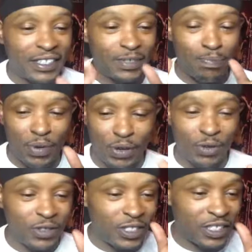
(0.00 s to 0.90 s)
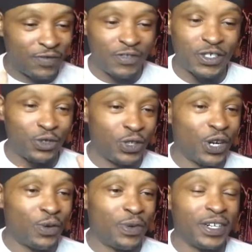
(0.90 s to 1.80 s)
It's built for
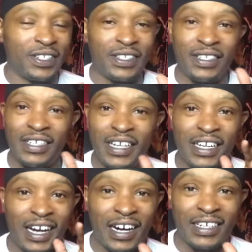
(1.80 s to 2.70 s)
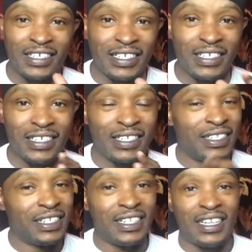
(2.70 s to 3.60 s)
Studio One, and honestly,
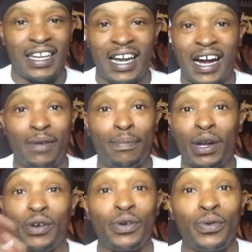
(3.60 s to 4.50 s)
I'm blown